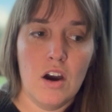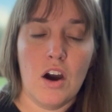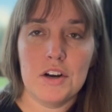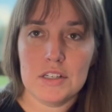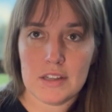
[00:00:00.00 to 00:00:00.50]

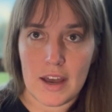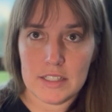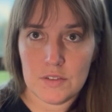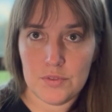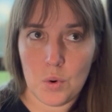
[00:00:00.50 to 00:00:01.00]
are
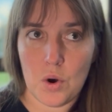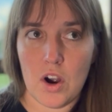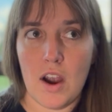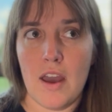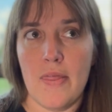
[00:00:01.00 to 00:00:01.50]
size
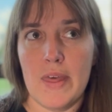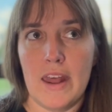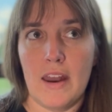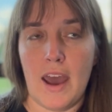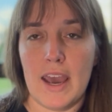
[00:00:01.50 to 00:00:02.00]
4, and
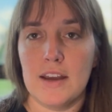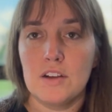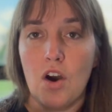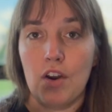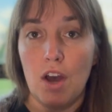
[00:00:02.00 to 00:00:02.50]
then I had
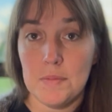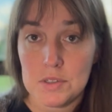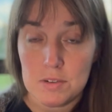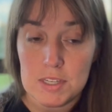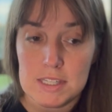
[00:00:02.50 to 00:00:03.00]
gone up
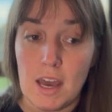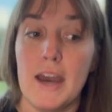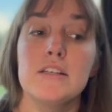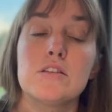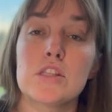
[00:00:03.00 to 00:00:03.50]
to the
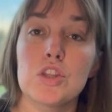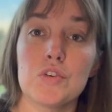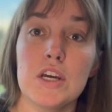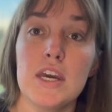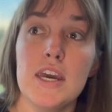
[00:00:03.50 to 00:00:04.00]
size
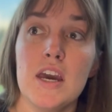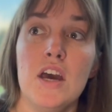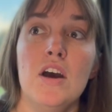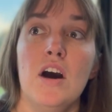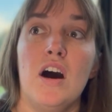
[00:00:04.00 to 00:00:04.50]
3
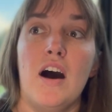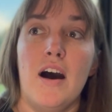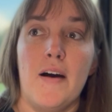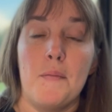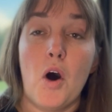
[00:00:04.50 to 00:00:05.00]

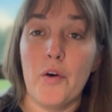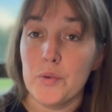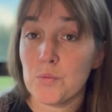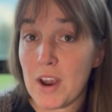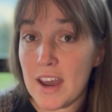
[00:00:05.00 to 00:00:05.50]
all
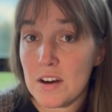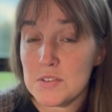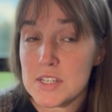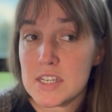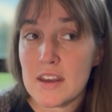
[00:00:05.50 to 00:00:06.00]

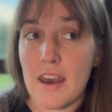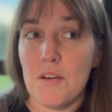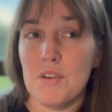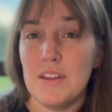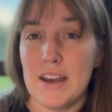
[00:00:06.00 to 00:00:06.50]
around, and
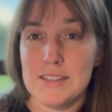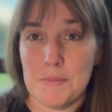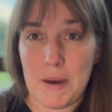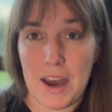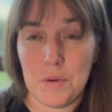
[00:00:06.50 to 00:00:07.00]
realized the
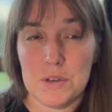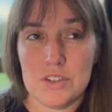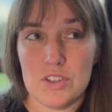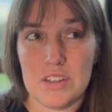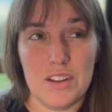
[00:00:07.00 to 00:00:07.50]
back was
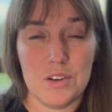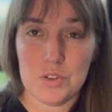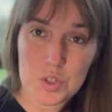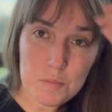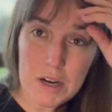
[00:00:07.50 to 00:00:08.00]
just a little
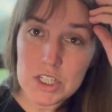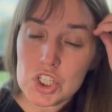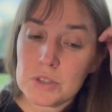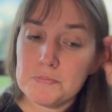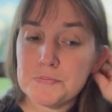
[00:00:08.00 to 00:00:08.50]
too
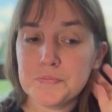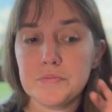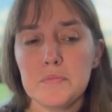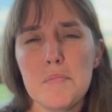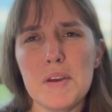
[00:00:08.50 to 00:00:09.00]
much
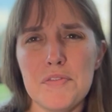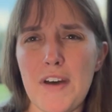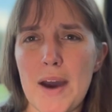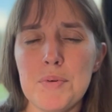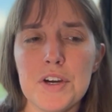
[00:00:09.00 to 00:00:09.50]

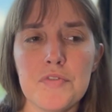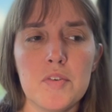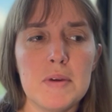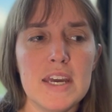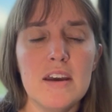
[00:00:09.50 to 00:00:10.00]
fabric for
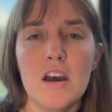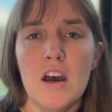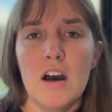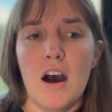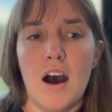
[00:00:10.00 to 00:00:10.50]
me,
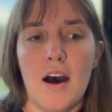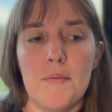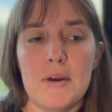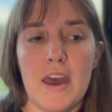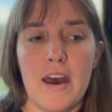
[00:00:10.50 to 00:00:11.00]

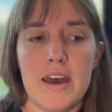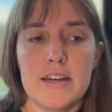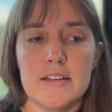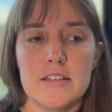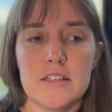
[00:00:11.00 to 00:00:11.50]

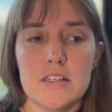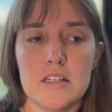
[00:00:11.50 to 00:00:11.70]
and